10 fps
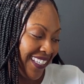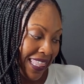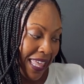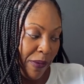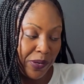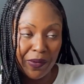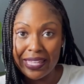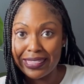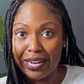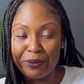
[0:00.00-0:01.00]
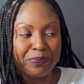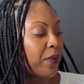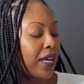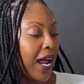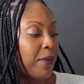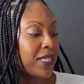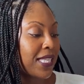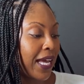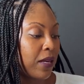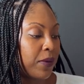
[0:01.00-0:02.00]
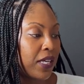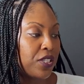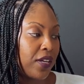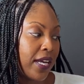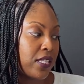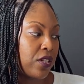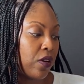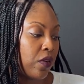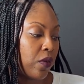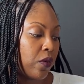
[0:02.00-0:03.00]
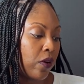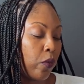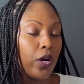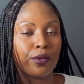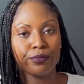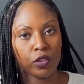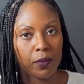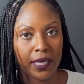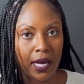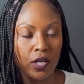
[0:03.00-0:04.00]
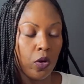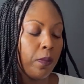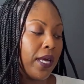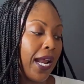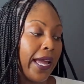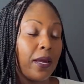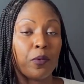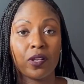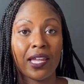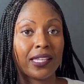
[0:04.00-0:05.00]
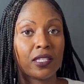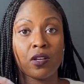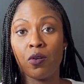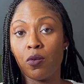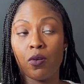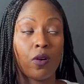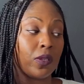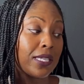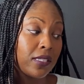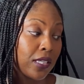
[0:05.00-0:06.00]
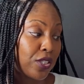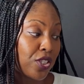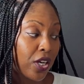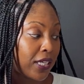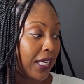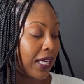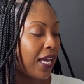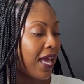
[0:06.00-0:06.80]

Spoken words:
That one right there. But I'm excited because you guys know, well, you may not know, but I am on like this whole holistic journey,